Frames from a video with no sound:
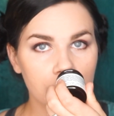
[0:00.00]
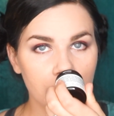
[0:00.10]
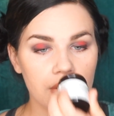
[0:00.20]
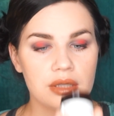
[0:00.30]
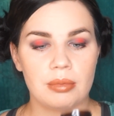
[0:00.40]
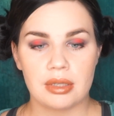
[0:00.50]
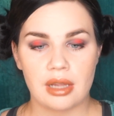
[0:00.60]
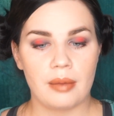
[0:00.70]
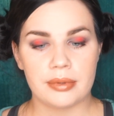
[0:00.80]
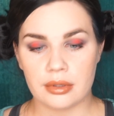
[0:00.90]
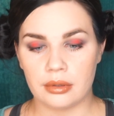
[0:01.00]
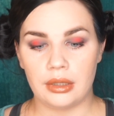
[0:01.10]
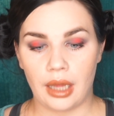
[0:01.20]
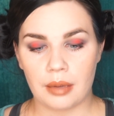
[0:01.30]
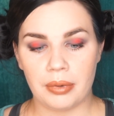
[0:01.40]
It smells absolutely
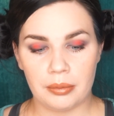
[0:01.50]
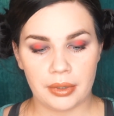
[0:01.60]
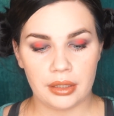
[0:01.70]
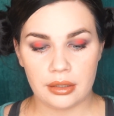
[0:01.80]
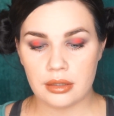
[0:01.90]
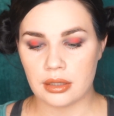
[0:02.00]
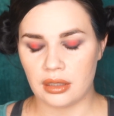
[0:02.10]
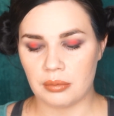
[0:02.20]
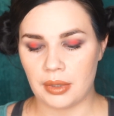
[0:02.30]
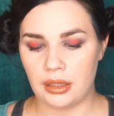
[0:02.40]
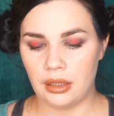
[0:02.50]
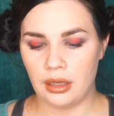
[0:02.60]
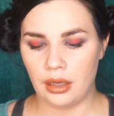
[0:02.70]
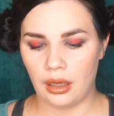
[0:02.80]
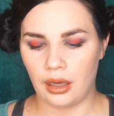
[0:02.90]
like pumpkin and cinnamon.
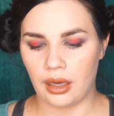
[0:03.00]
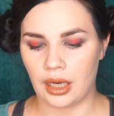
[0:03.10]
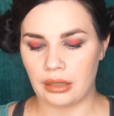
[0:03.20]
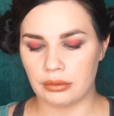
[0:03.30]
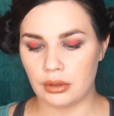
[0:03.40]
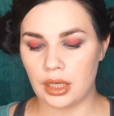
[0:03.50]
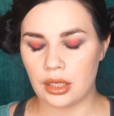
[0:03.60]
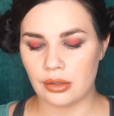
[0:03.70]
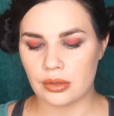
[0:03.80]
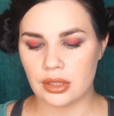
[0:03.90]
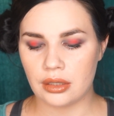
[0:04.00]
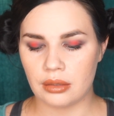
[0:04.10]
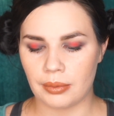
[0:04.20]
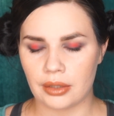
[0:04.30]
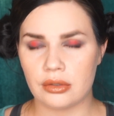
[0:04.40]
I've already used it
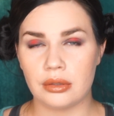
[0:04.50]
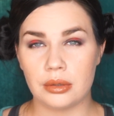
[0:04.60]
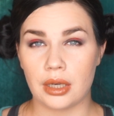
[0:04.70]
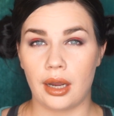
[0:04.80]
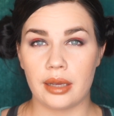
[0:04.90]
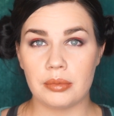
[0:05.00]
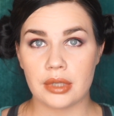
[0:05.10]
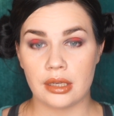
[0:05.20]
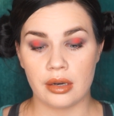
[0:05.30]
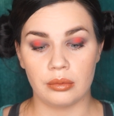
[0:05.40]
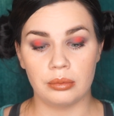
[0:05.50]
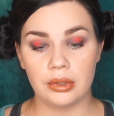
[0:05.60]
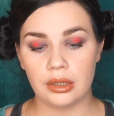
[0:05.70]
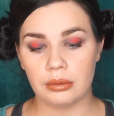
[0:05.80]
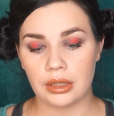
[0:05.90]
about 2 times, and I
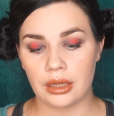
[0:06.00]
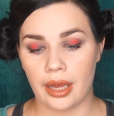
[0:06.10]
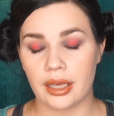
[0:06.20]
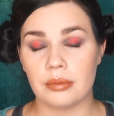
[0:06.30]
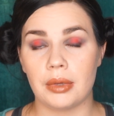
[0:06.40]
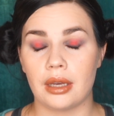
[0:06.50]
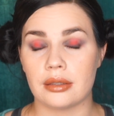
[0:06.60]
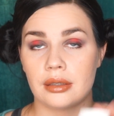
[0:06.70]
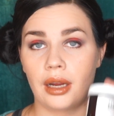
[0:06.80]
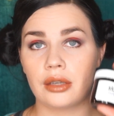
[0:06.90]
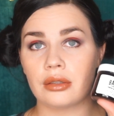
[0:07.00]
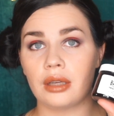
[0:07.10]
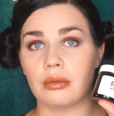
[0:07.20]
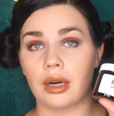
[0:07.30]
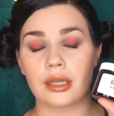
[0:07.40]
really, really like it because it
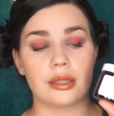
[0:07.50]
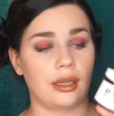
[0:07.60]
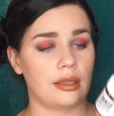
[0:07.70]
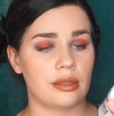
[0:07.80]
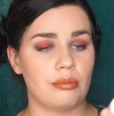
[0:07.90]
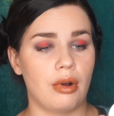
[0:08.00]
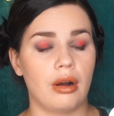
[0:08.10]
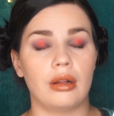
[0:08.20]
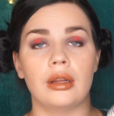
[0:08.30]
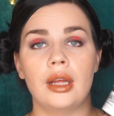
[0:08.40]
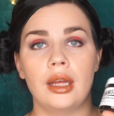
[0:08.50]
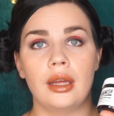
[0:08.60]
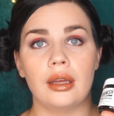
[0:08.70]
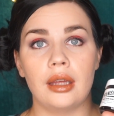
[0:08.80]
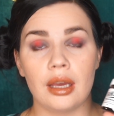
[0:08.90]
actually works like a small
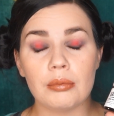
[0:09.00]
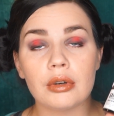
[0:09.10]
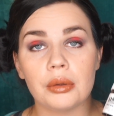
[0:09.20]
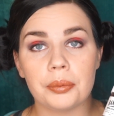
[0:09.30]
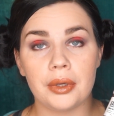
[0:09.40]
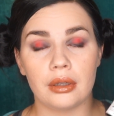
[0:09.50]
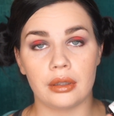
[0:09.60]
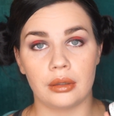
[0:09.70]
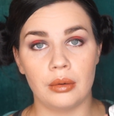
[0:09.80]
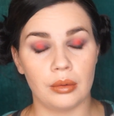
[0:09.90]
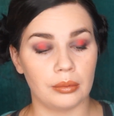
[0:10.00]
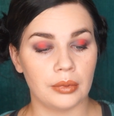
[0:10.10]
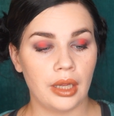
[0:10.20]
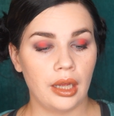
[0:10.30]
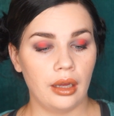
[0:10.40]
chemical peel at home.
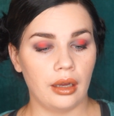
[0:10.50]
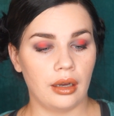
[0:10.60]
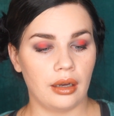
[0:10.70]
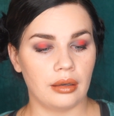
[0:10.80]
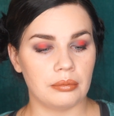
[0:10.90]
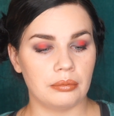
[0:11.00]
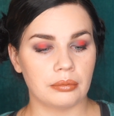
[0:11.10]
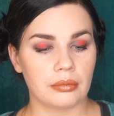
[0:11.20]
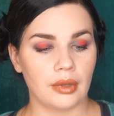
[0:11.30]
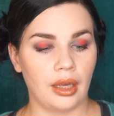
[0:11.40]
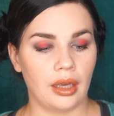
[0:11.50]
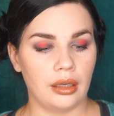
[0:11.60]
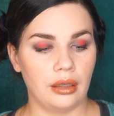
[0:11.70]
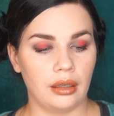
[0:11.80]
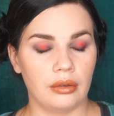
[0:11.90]
And
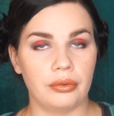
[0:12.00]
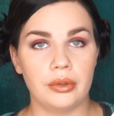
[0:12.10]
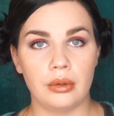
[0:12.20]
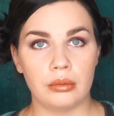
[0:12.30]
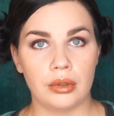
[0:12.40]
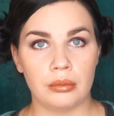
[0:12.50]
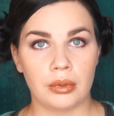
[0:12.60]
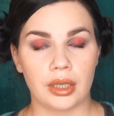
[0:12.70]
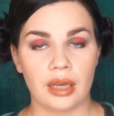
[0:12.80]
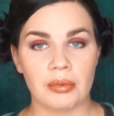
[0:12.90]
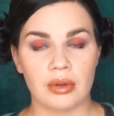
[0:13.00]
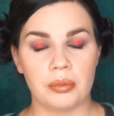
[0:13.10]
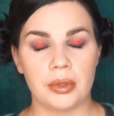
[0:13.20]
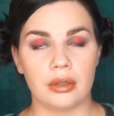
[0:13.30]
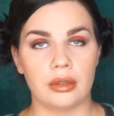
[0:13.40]
if you don't know what a chemical
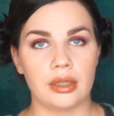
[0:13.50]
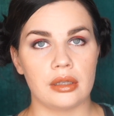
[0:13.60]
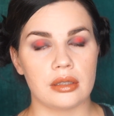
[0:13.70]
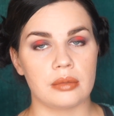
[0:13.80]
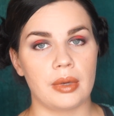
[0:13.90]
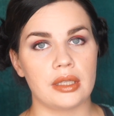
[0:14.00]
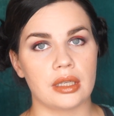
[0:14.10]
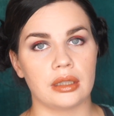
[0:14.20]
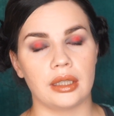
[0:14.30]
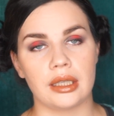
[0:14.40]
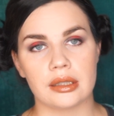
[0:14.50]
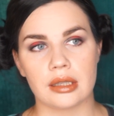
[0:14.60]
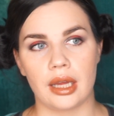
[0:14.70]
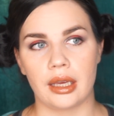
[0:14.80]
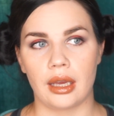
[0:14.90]
peel is basically, it's
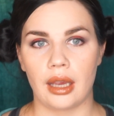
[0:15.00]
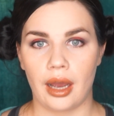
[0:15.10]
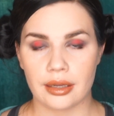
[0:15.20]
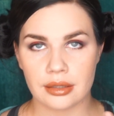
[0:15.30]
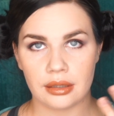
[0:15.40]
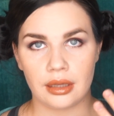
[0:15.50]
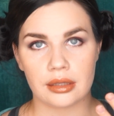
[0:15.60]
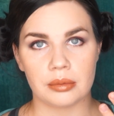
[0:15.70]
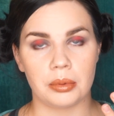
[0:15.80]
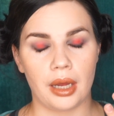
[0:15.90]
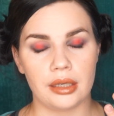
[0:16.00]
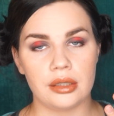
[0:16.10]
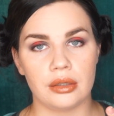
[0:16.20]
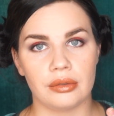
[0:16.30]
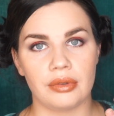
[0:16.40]
like a acid that's applied to
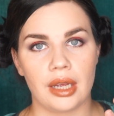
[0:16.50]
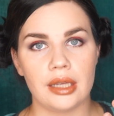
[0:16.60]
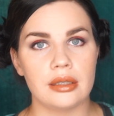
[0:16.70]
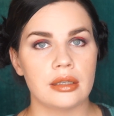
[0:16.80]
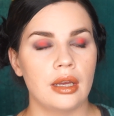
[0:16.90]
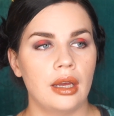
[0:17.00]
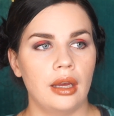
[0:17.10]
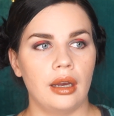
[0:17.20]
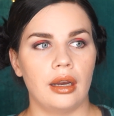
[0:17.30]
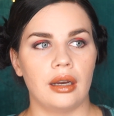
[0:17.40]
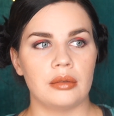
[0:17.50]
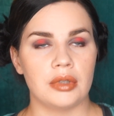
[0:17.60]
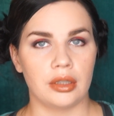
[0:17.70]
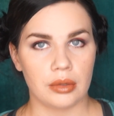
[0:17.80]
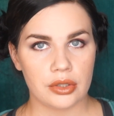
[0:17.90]
your face,
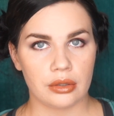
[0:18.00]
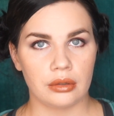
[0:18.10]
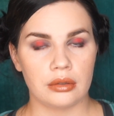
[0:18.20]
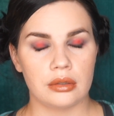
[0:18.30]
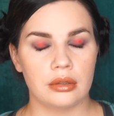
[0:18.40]
a certain